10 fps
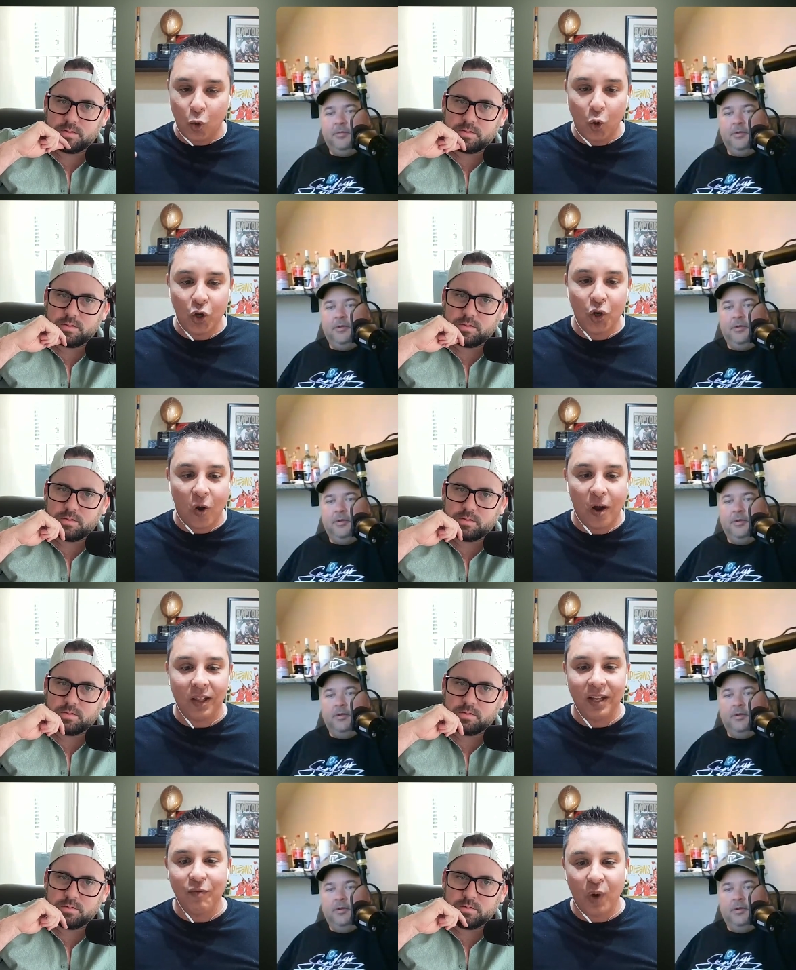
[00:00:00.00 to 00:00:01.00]
Speaker 1: could
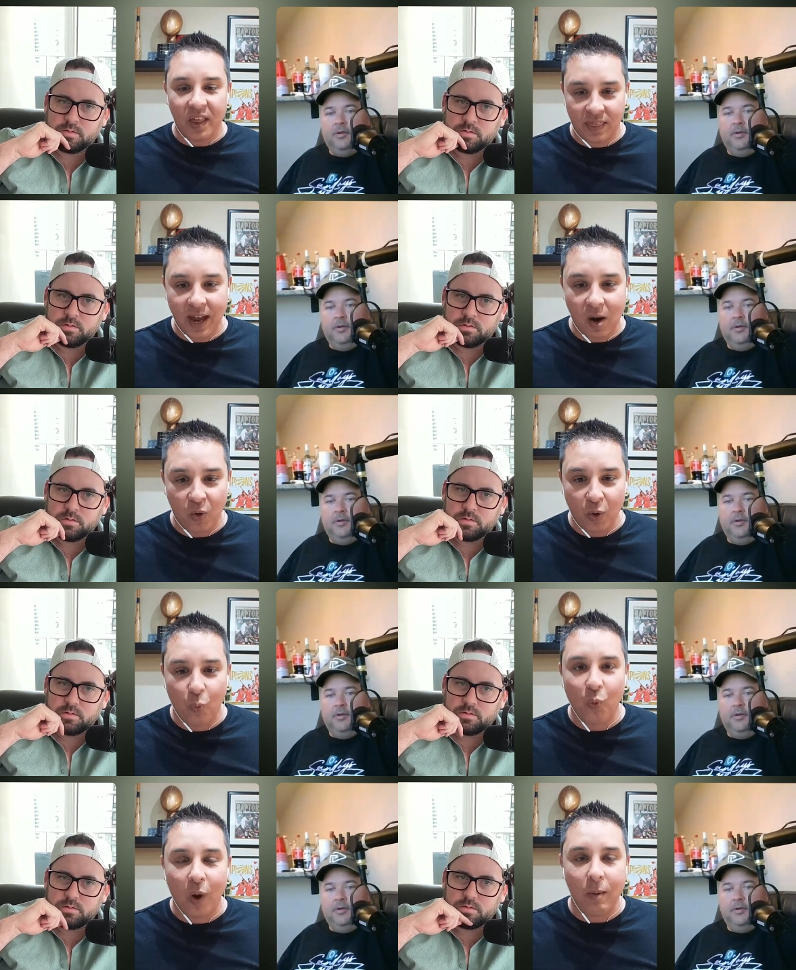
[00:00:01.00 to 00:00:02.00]
not live without,
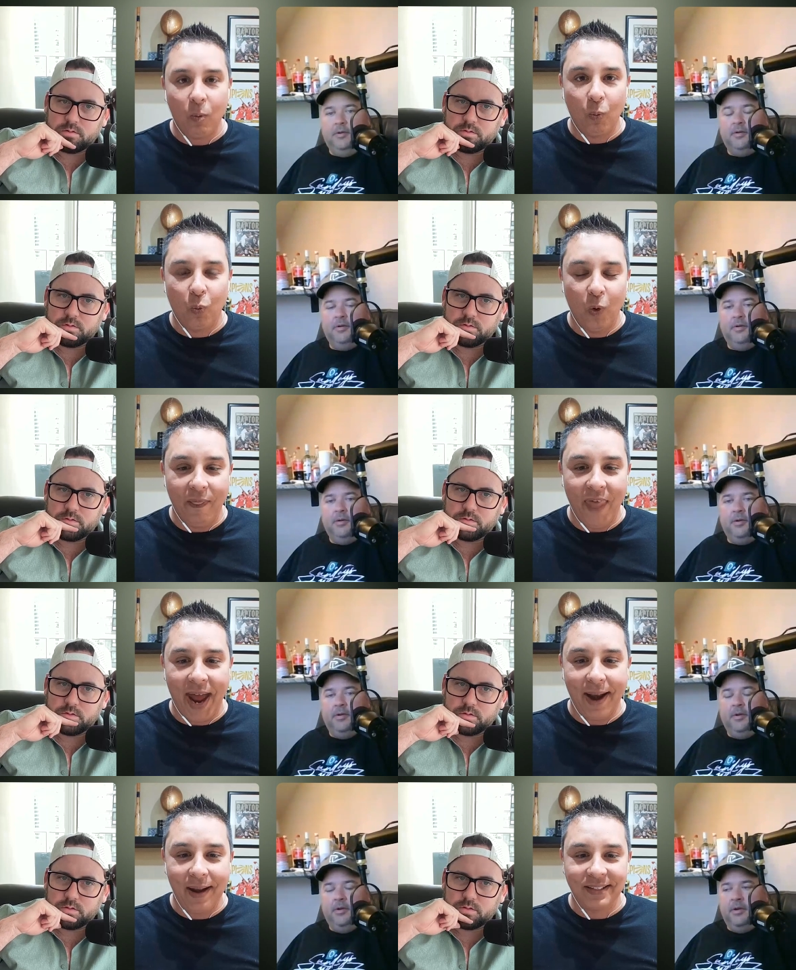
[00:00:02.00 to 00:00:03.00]
what would
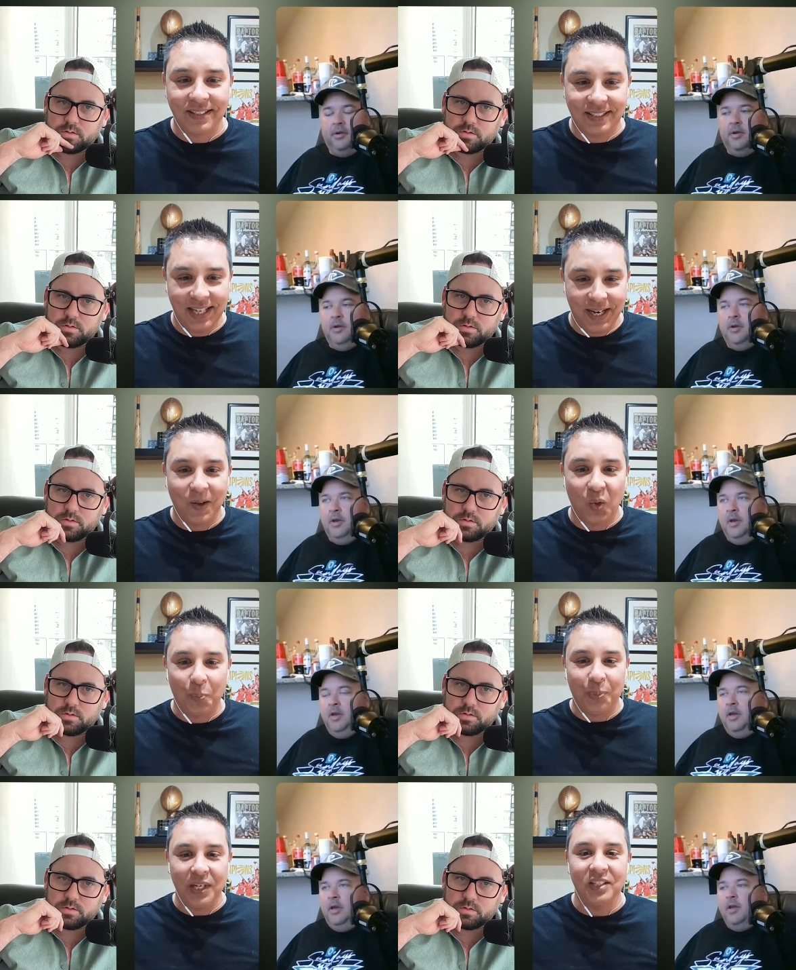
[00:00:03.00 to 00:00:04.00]
that
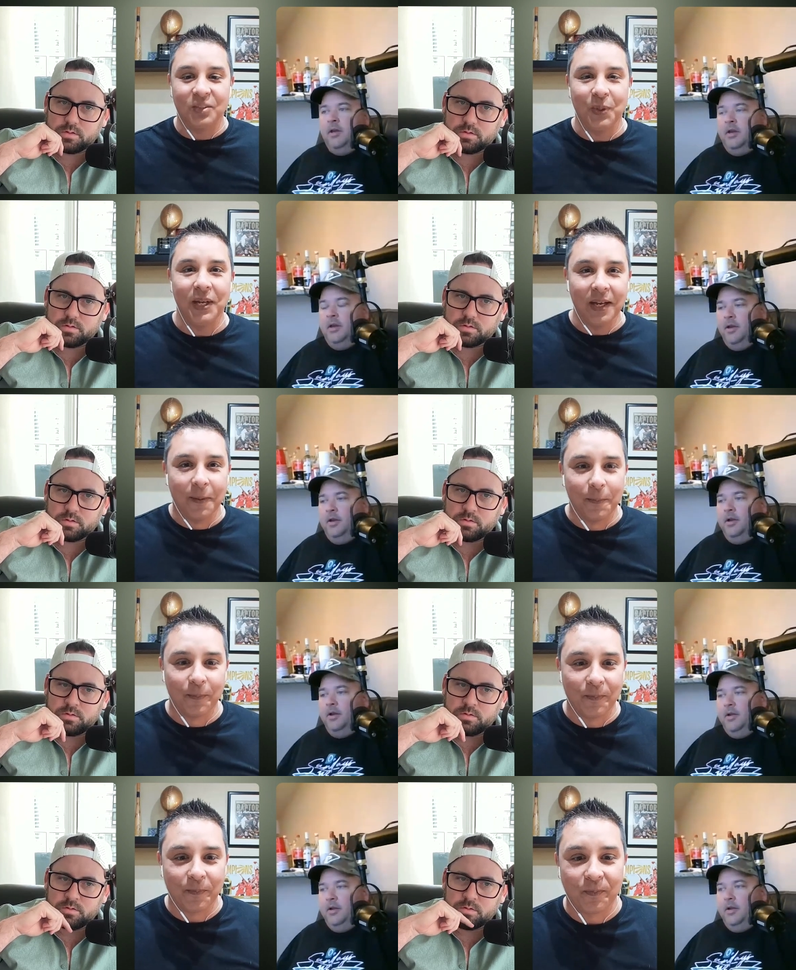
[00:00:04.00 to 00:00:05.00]
single piece be?
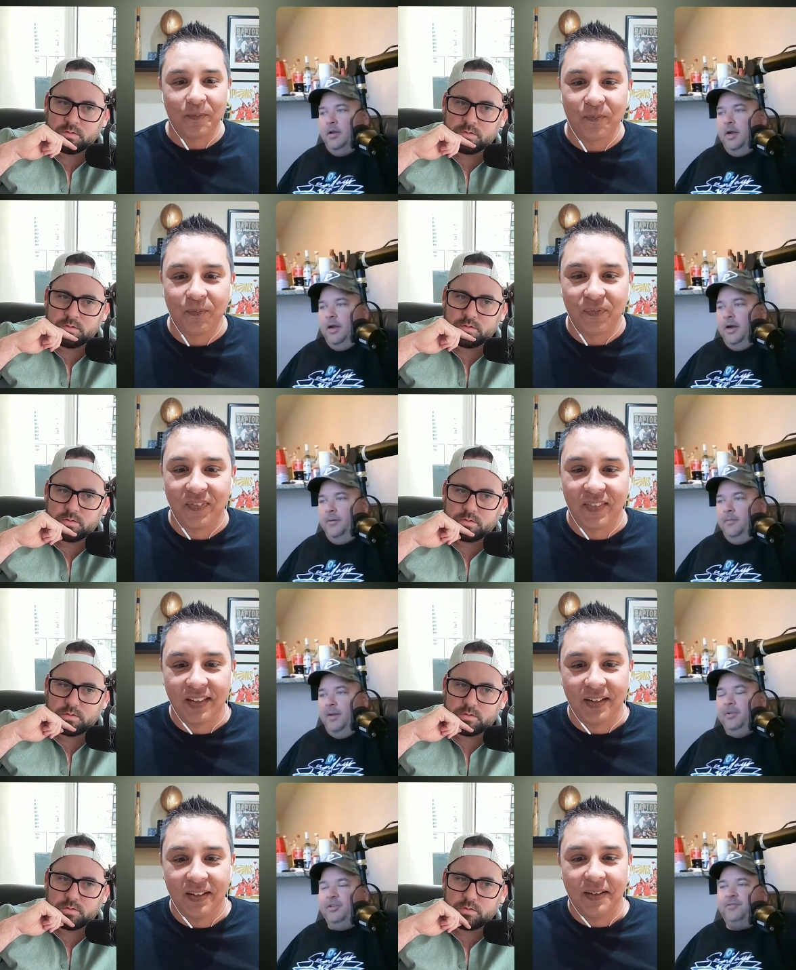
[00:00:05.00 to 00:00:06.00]
Speaker 2: I
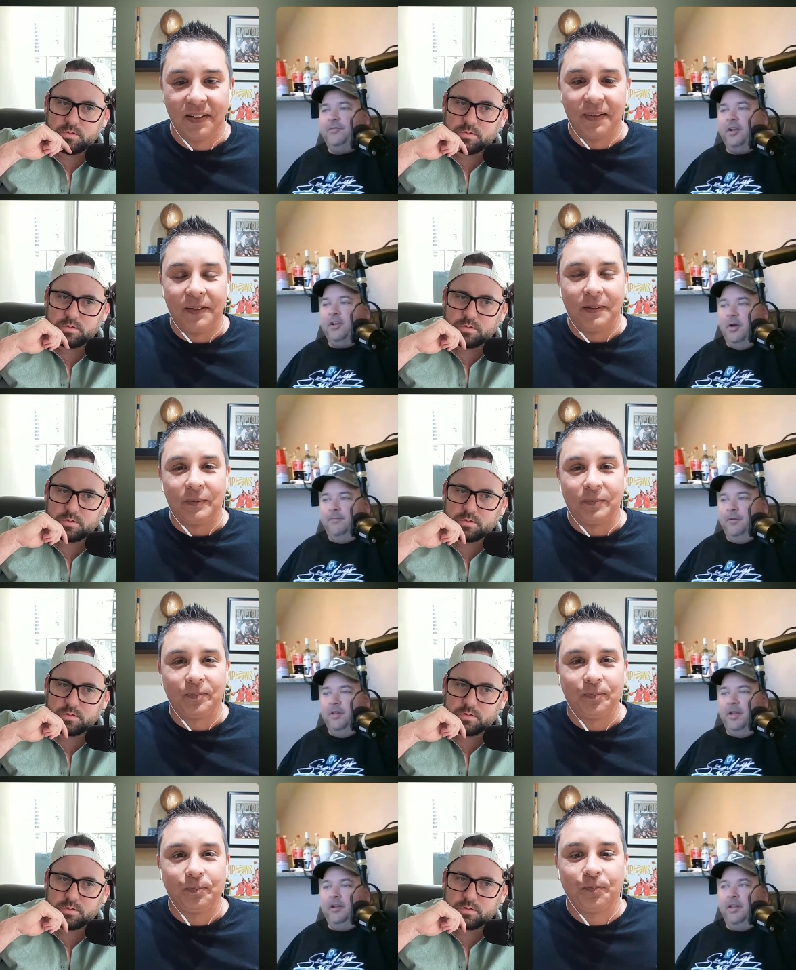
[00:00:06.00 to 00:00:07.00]
mean, just for the
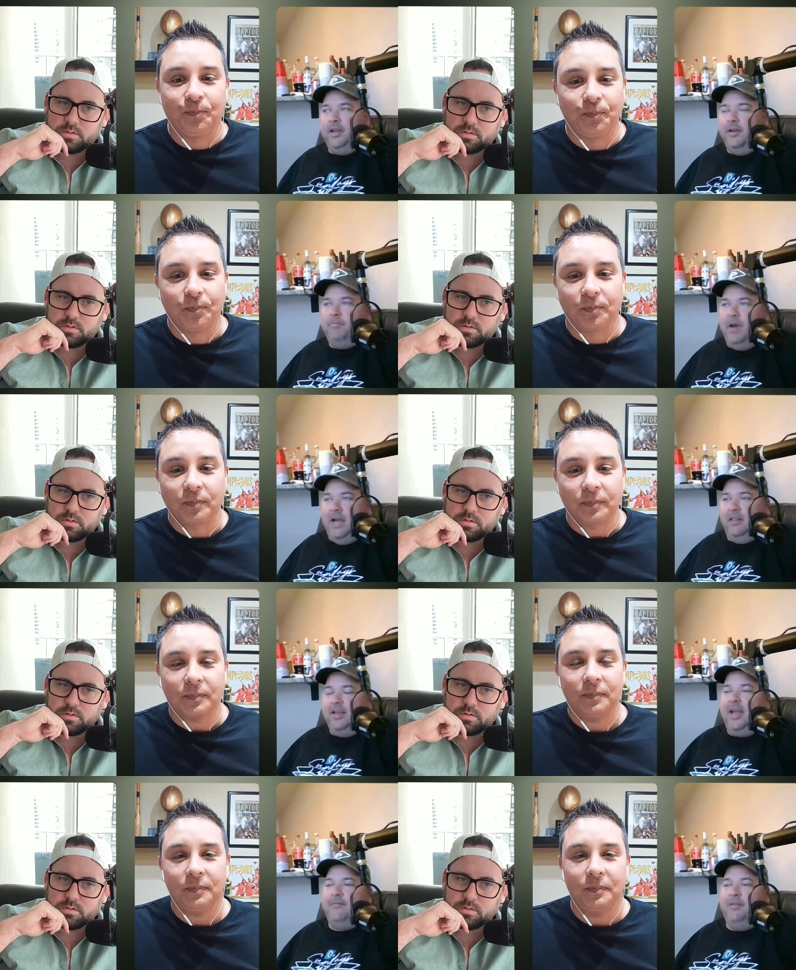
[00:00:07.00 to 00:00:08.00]
comfort, I
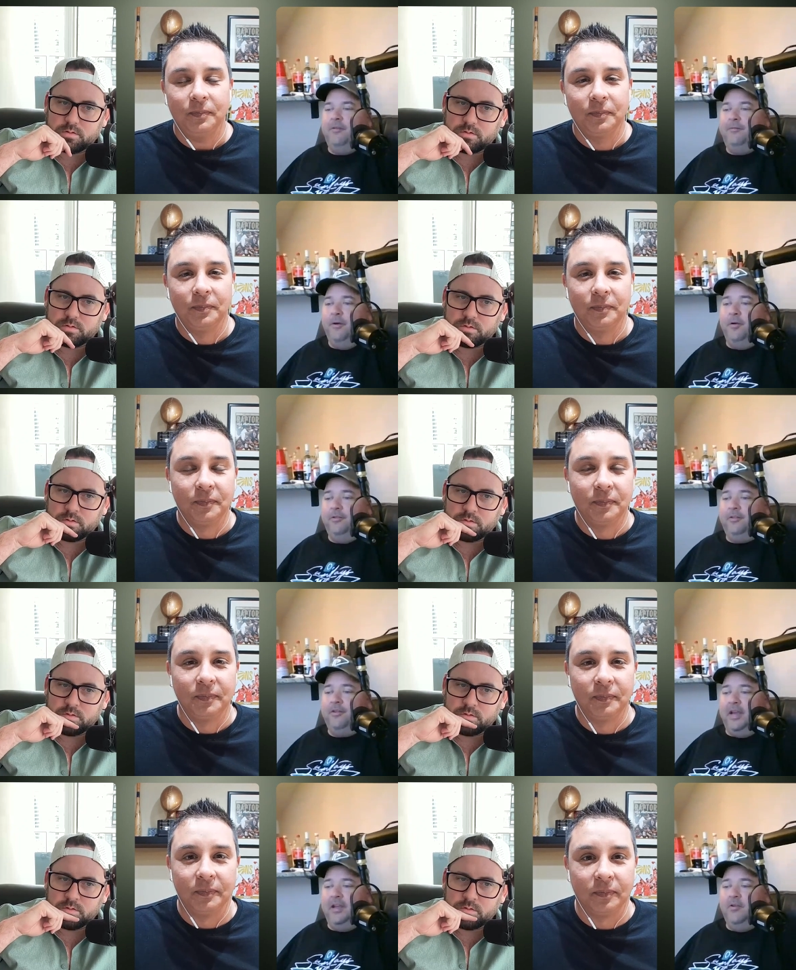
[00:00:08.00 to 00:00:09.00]
like having the phones
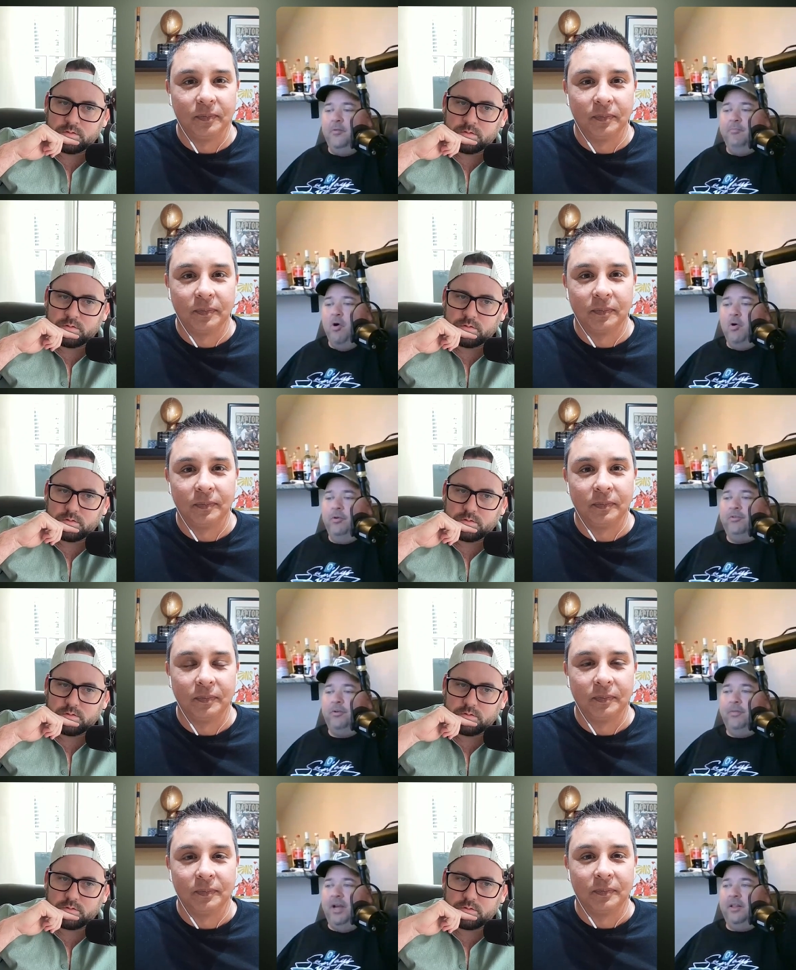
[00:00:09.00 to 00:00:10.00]
because I can go mobile.
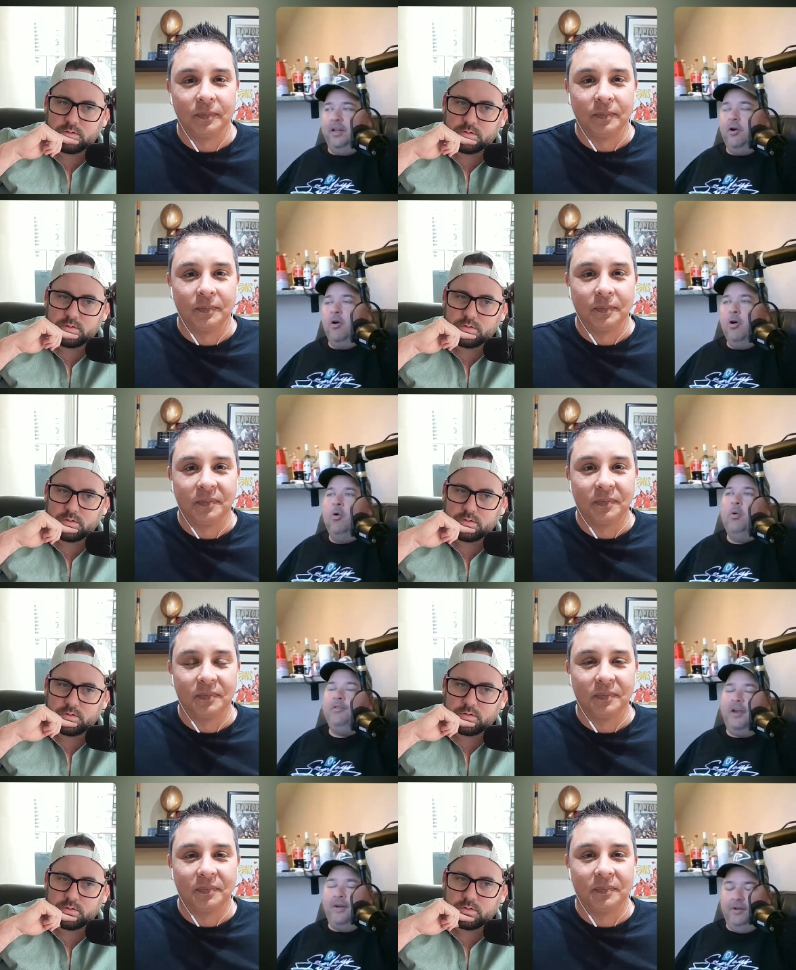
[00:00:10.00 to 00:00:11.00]
So I'm not like
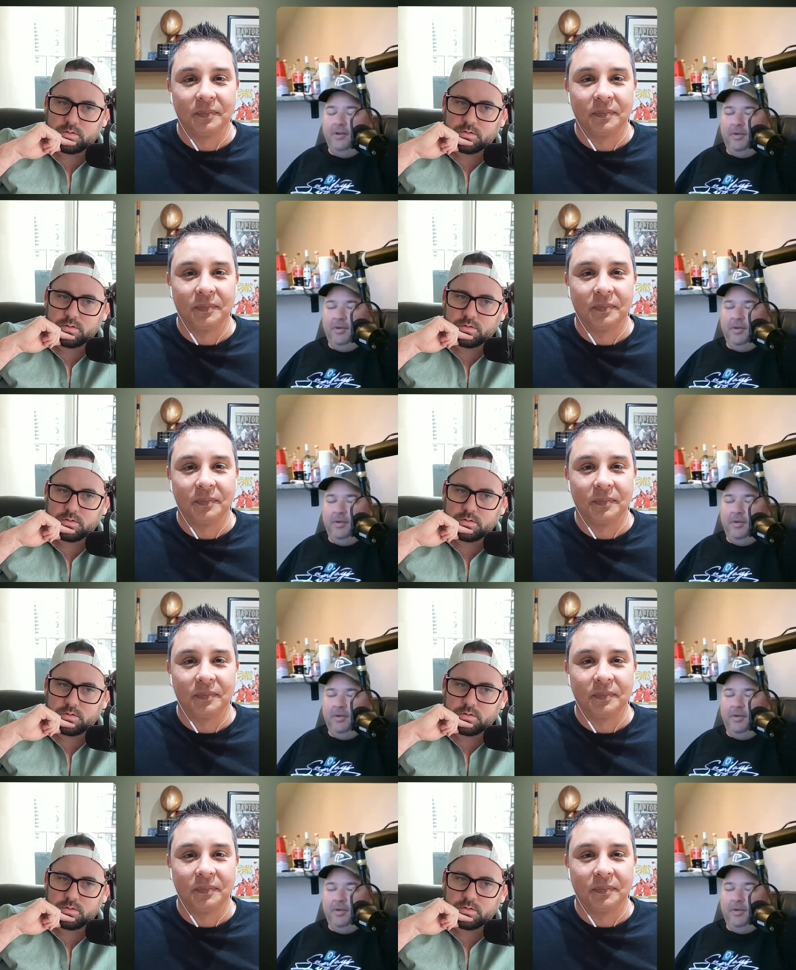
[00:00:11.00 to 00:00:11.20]
always having to